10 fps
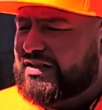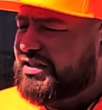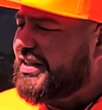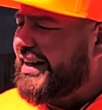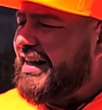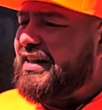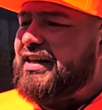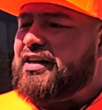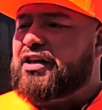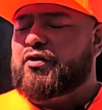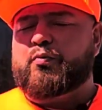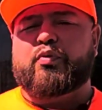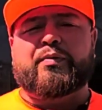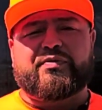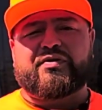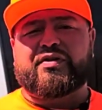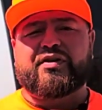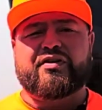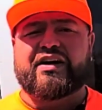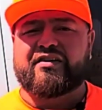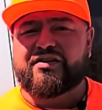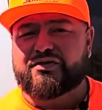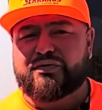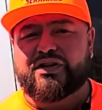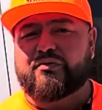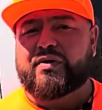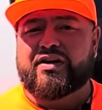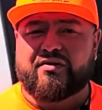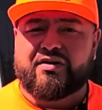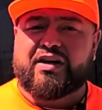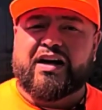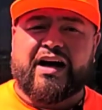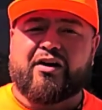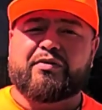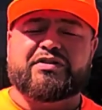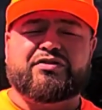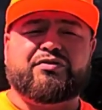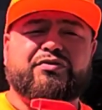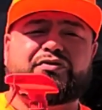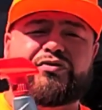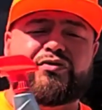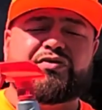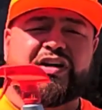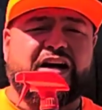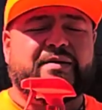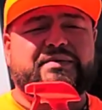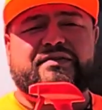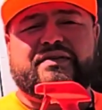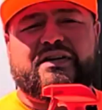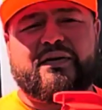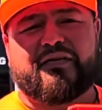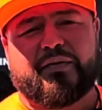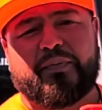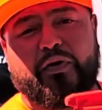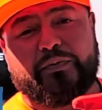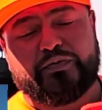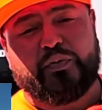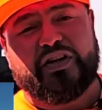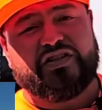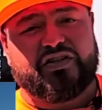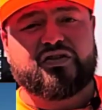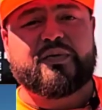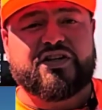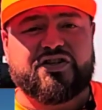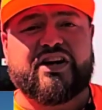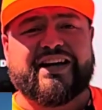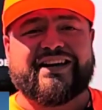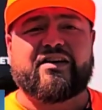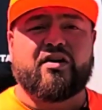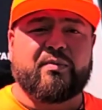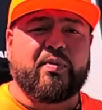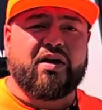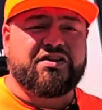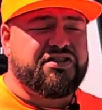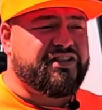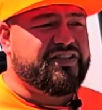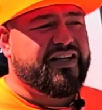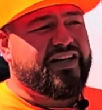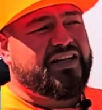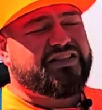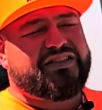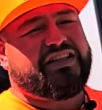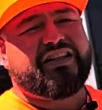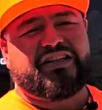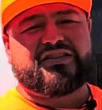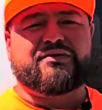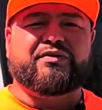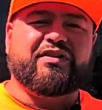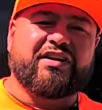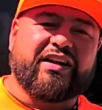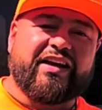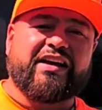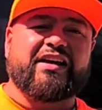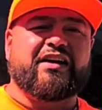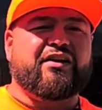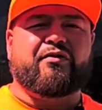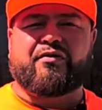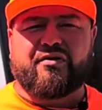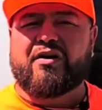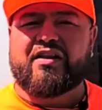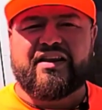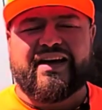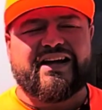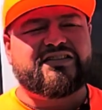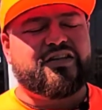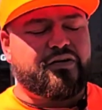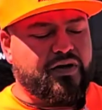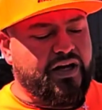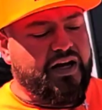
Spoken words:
just like anything, you prep your areas really well. I always do two times of a prep spray just to make sure I get all the polishes, sealants, or claying, and or all of that. So